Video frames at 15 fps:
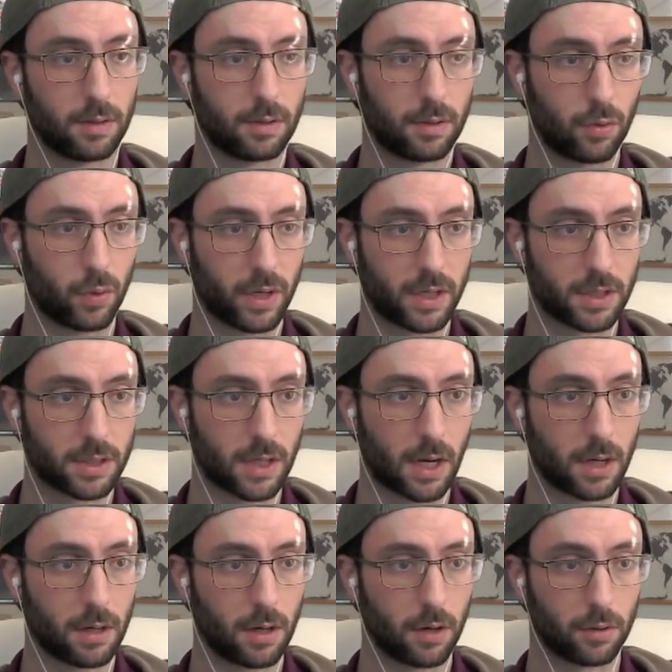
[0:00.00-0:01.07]
queen
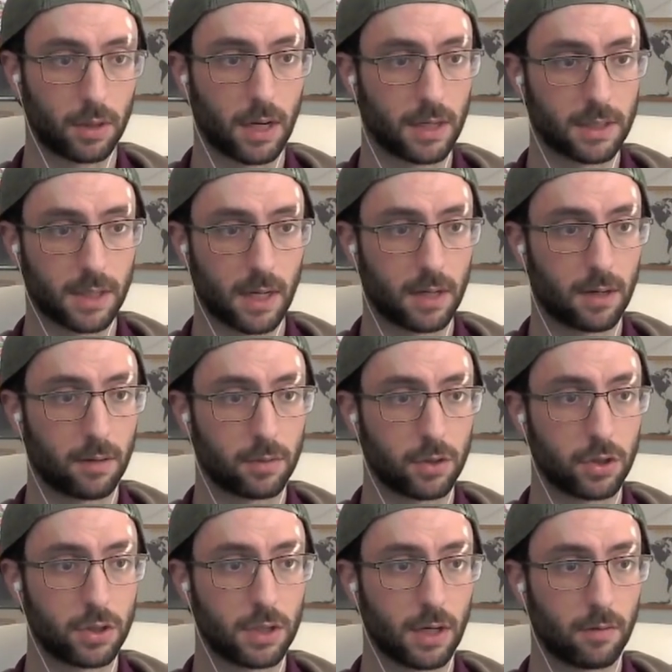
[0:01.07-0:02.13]
side, or king side, I
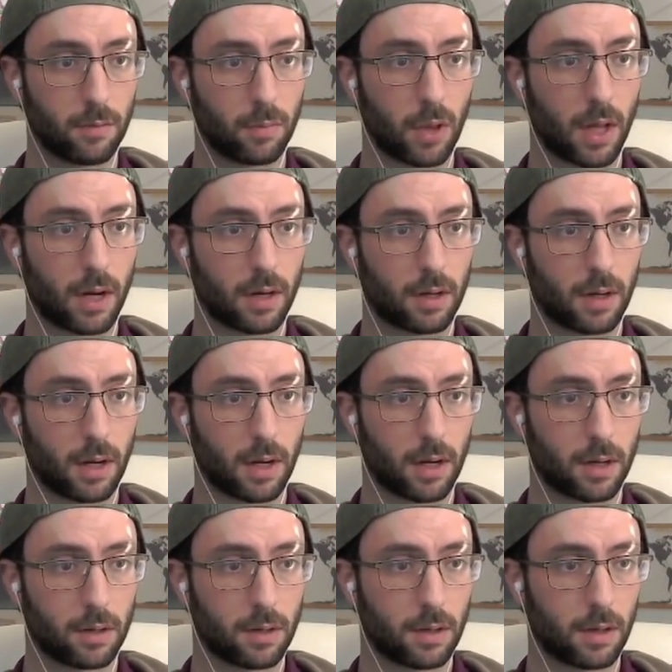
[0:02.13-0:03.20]
should say, for black.
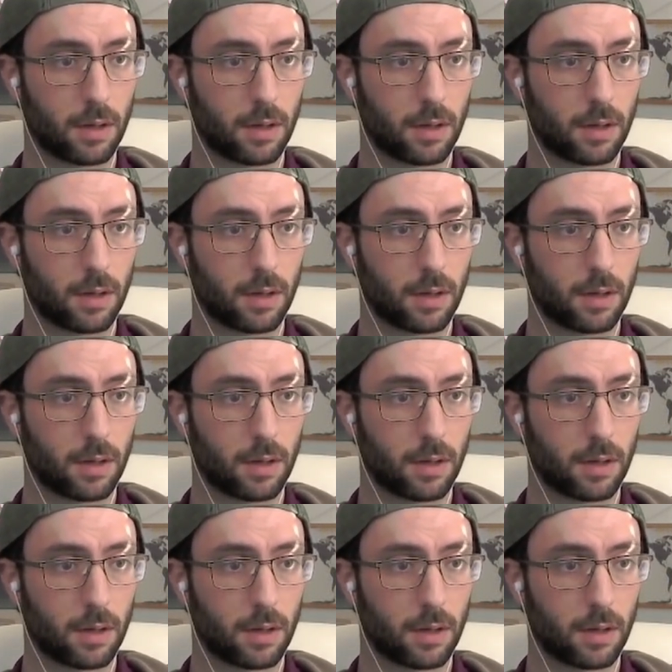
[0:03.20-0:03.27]
And